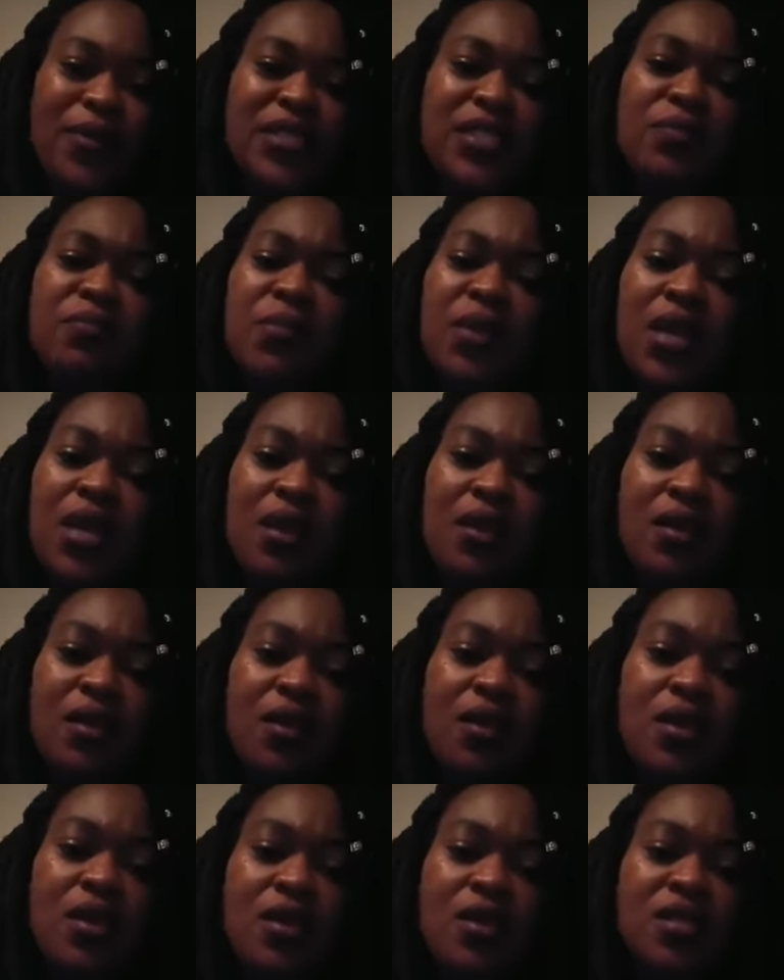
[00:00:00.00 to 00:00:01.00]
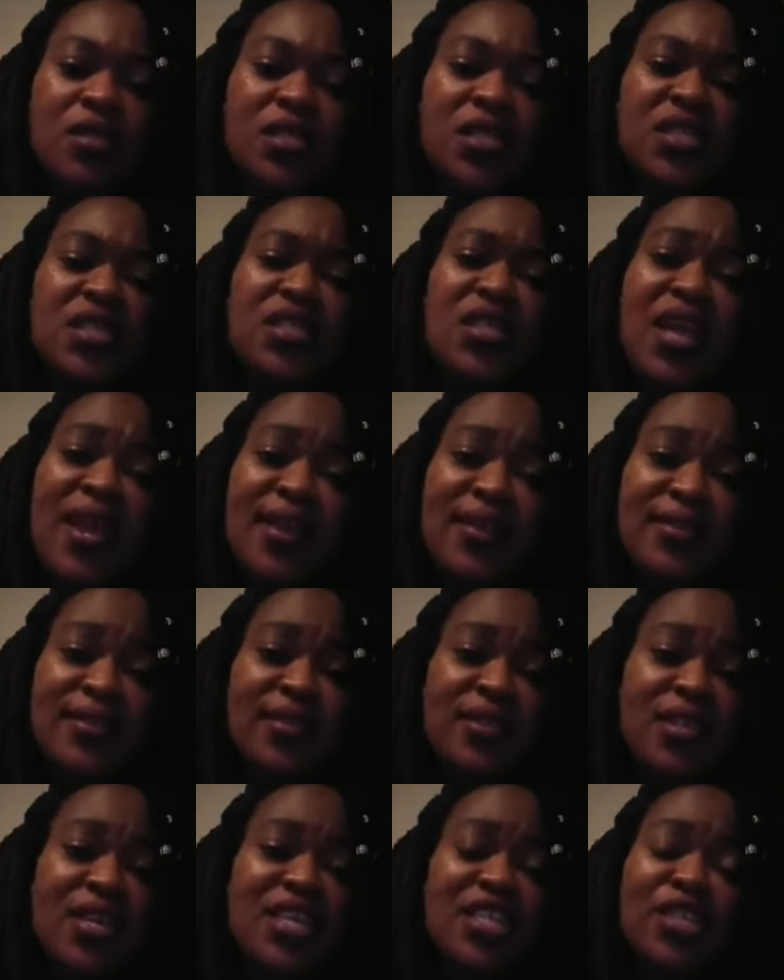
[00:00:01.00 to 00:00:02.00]
But to me,
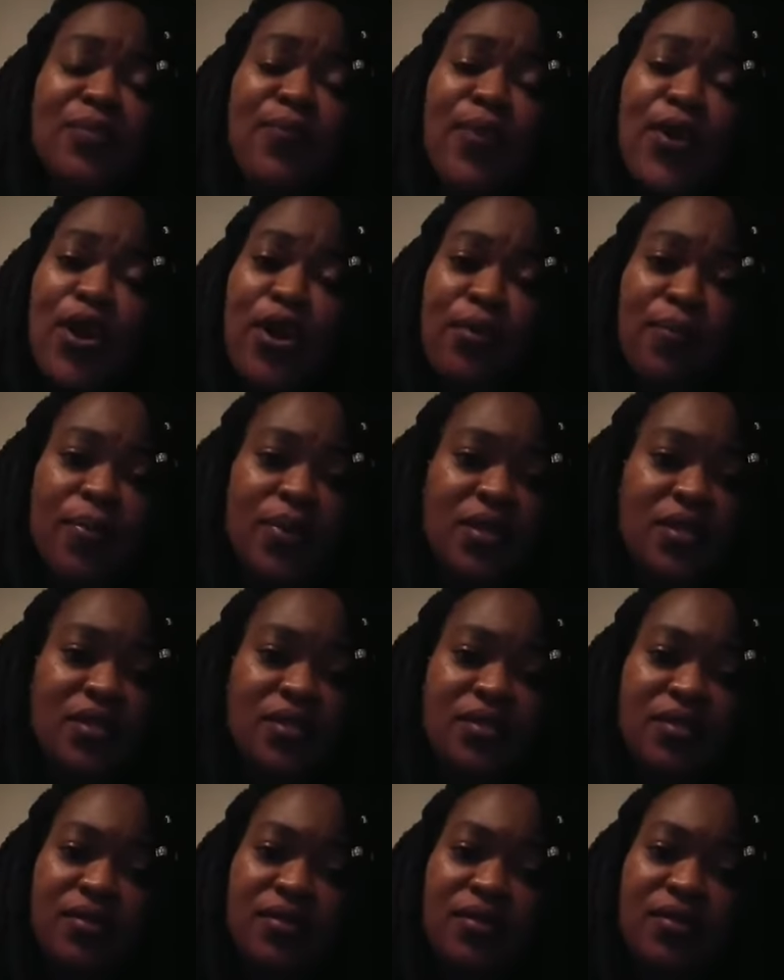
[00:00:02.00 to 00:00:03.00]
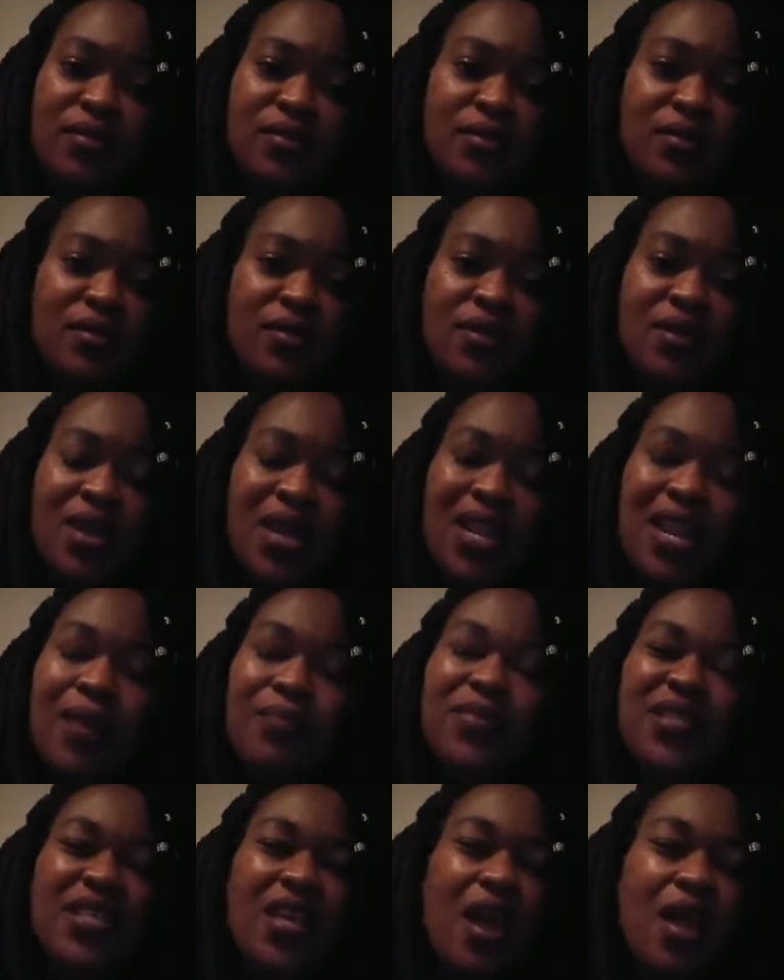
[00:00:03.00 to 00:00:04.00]
success is purpose. And
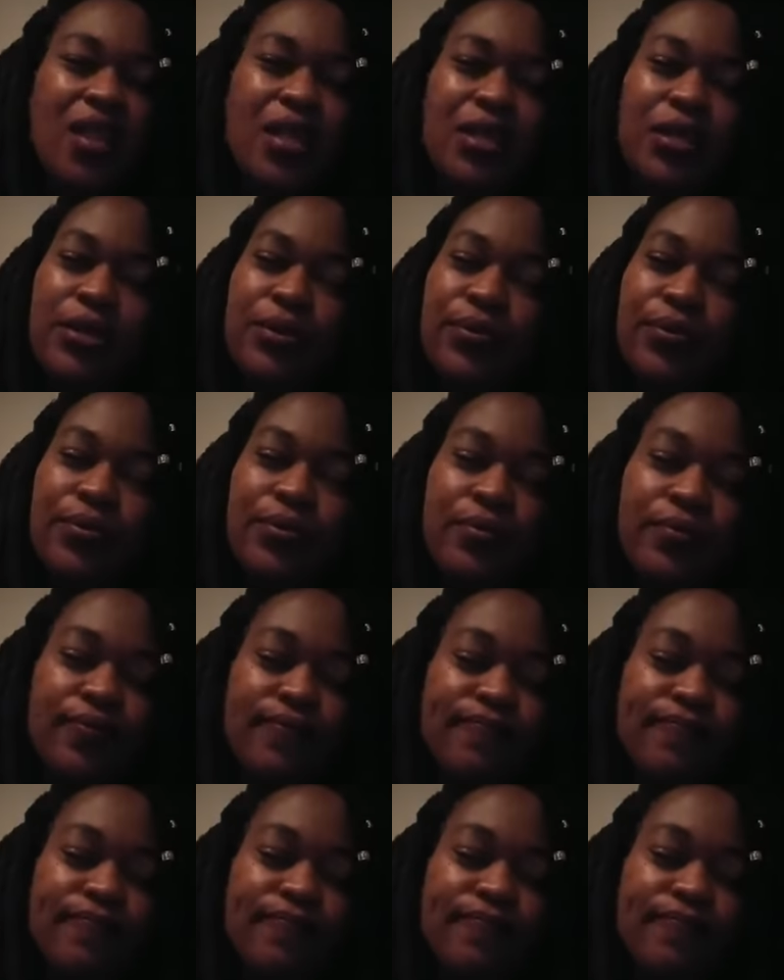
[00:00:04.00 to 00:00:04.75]
I'm telling you,